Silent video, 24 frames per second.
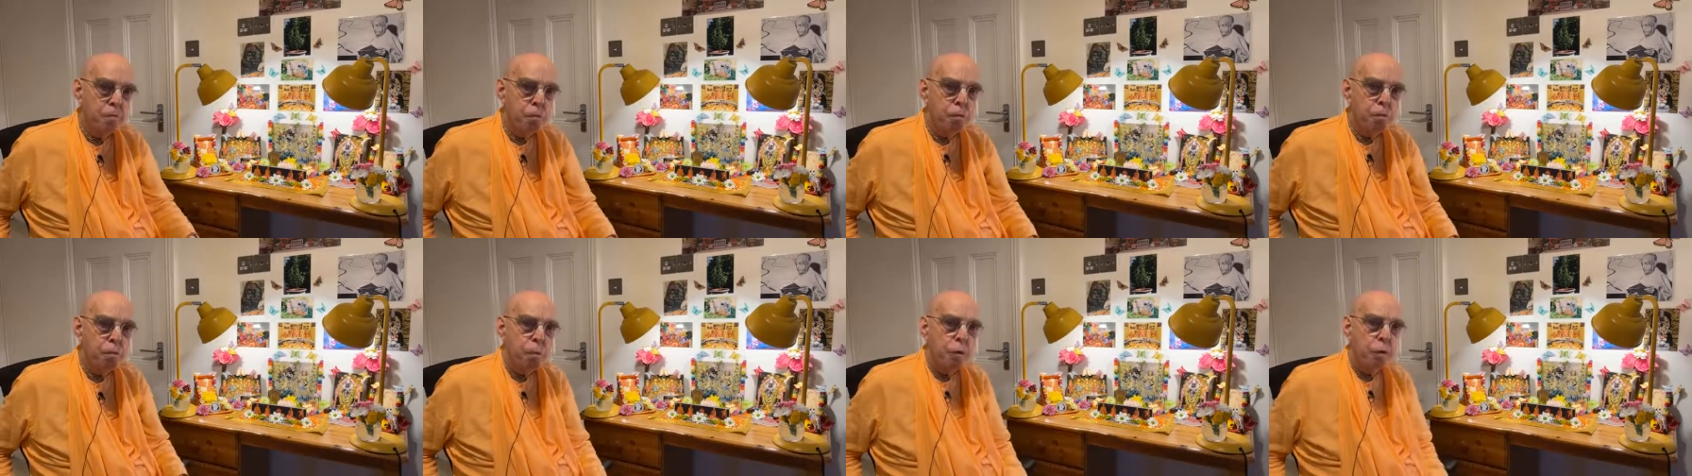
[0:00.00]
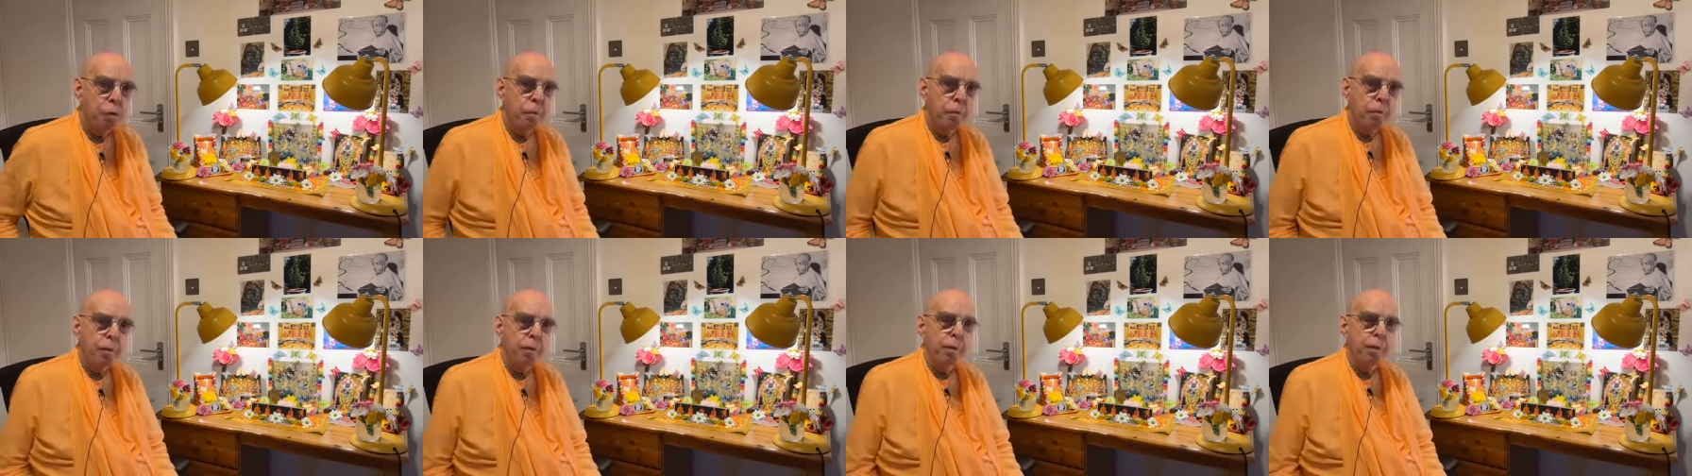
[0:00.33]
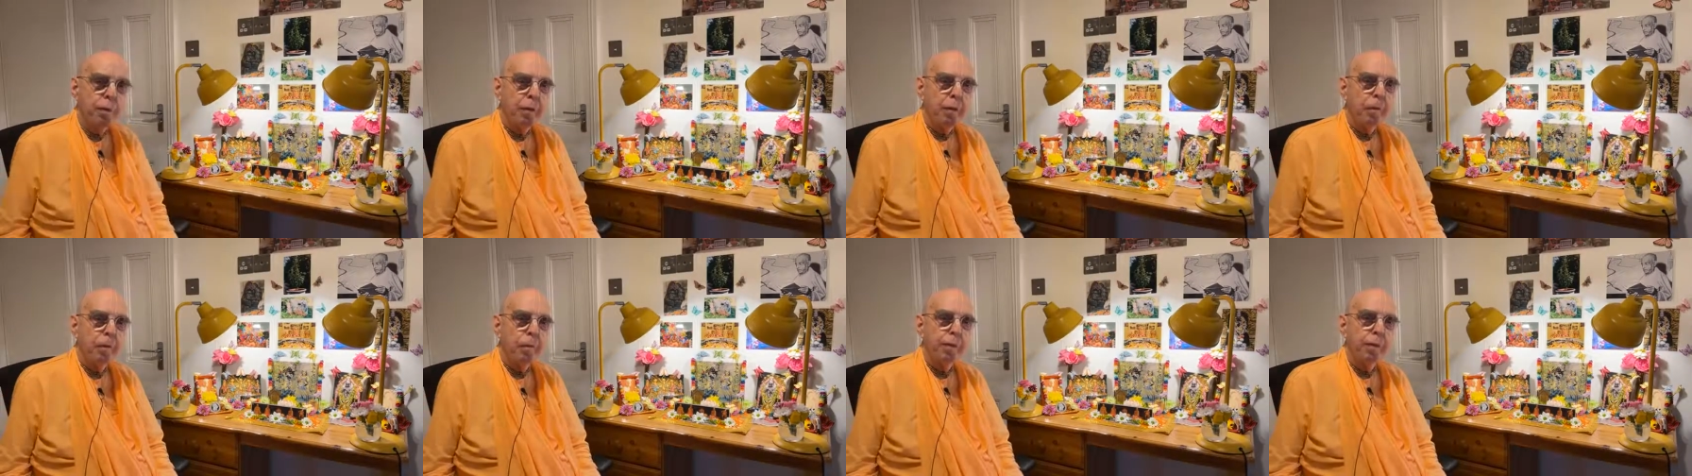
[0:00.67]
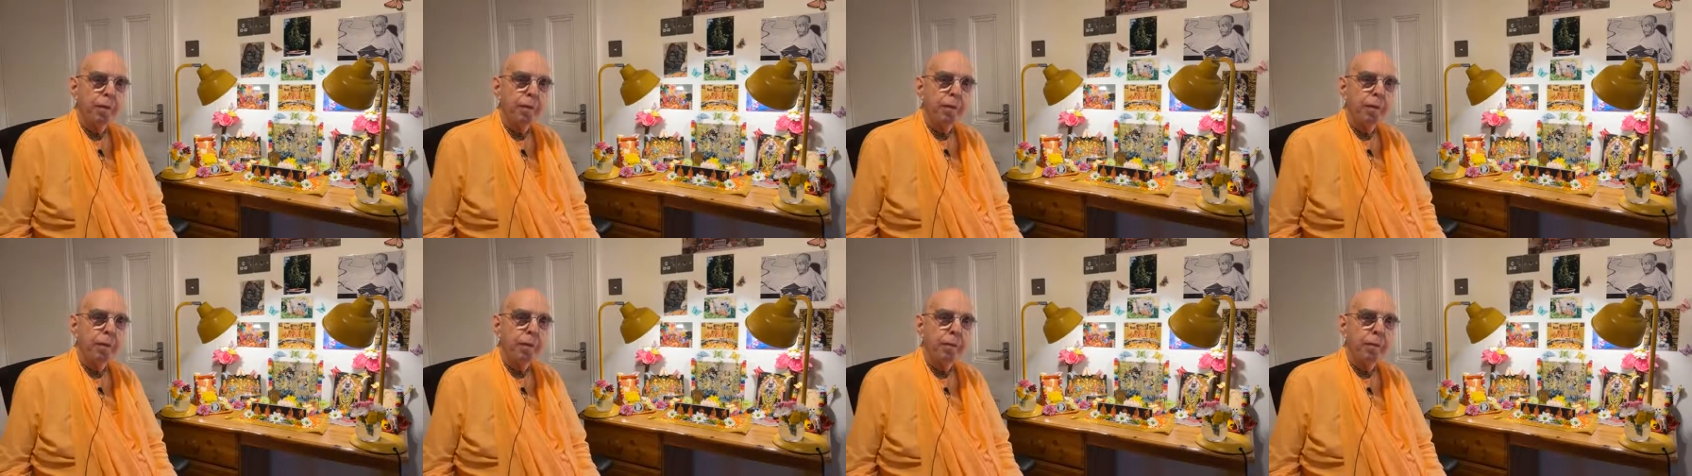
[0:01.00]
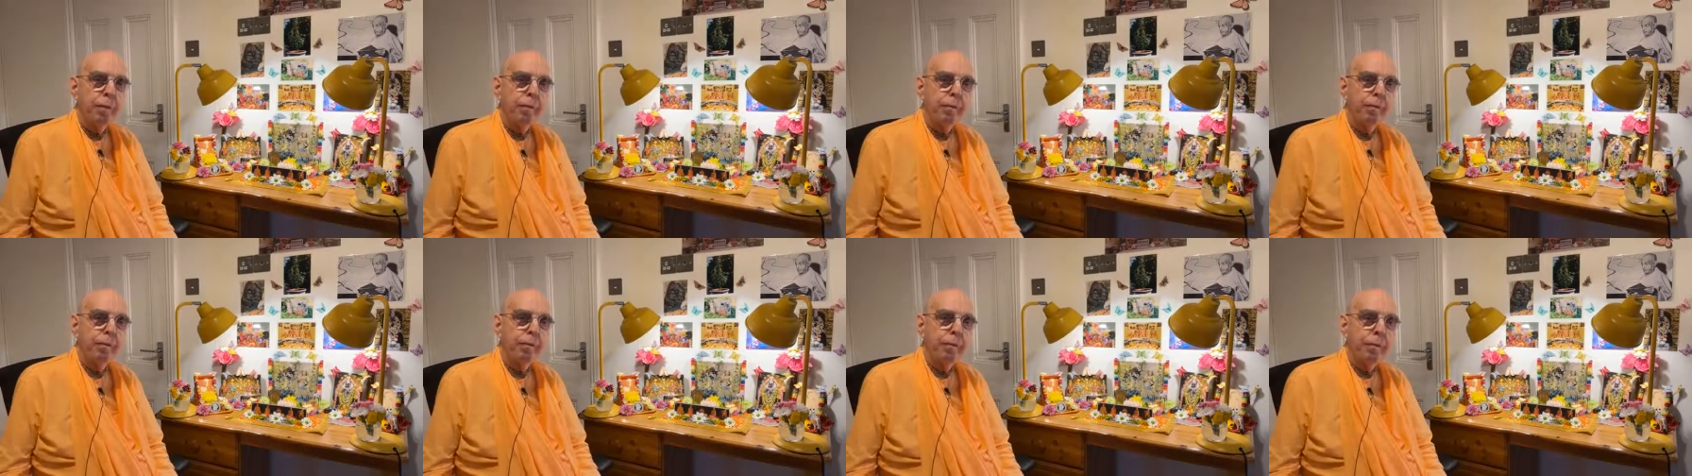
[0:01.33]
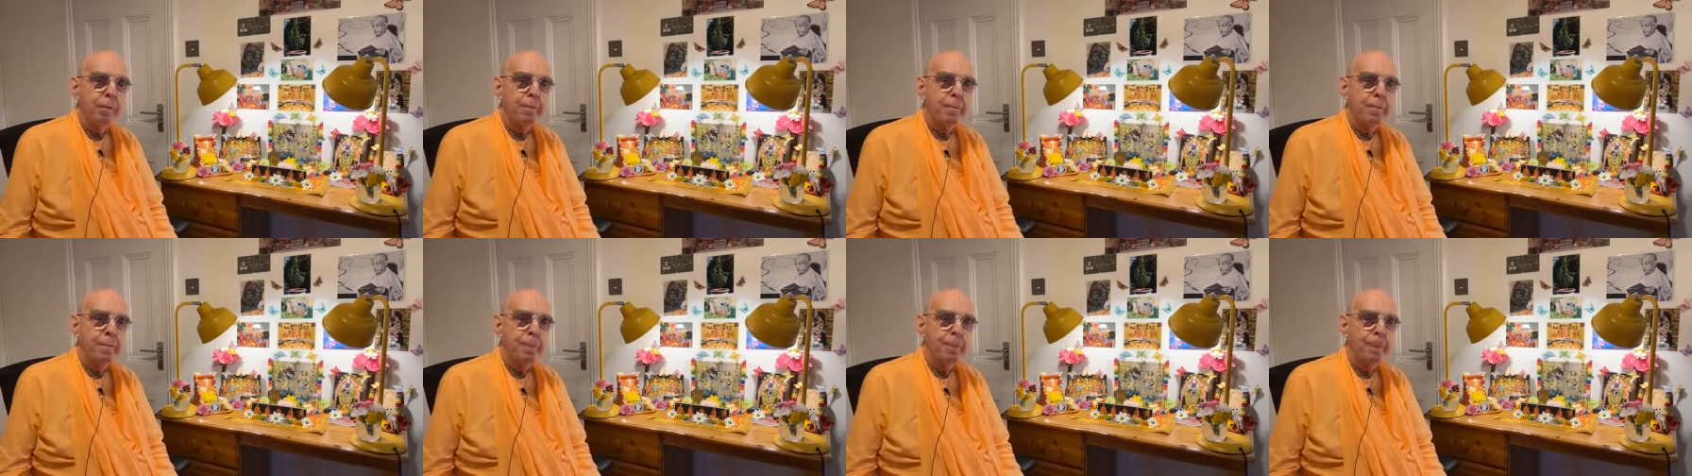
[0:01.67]
And if these disturbances
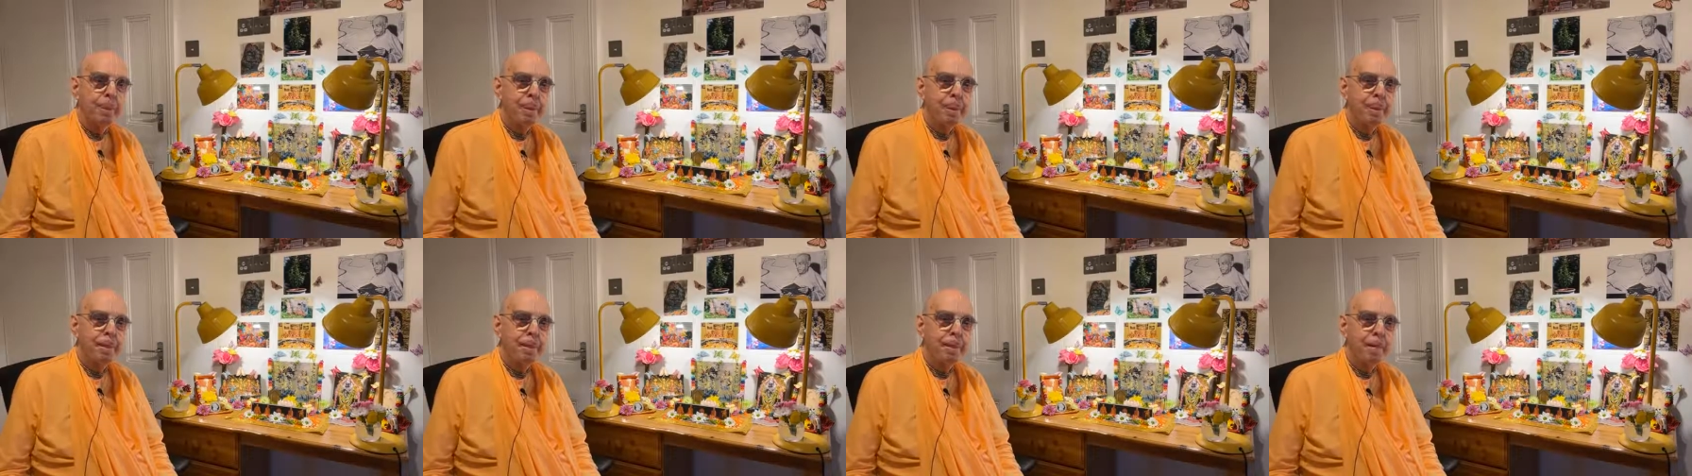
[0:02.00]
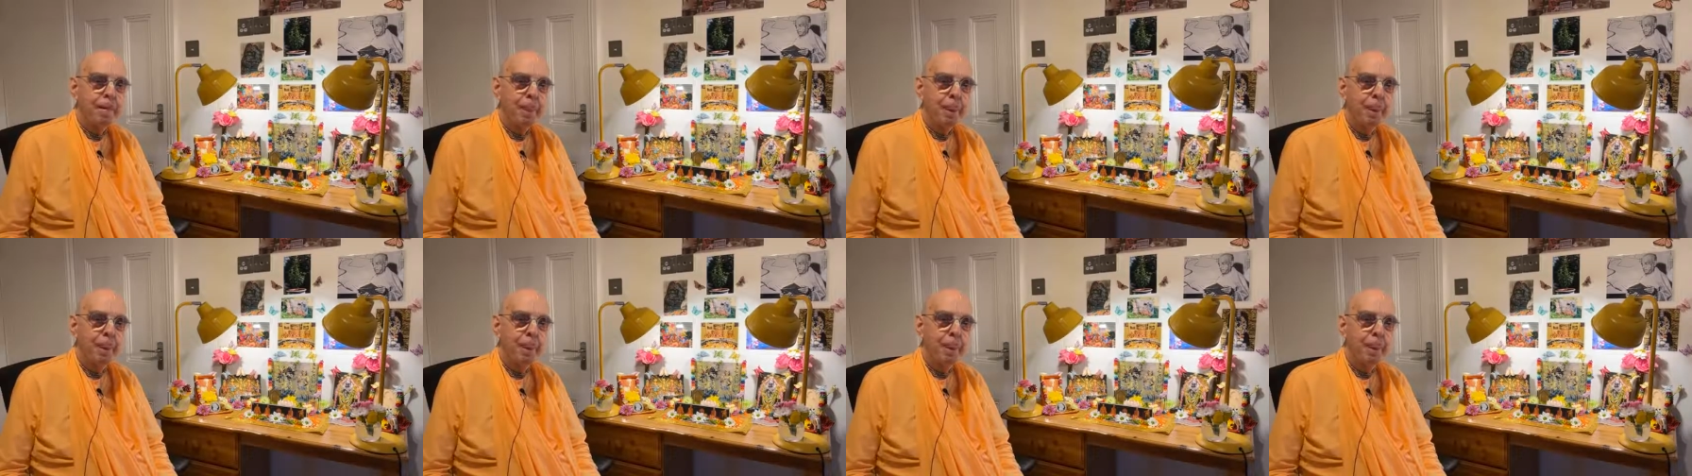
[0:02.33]
do occur,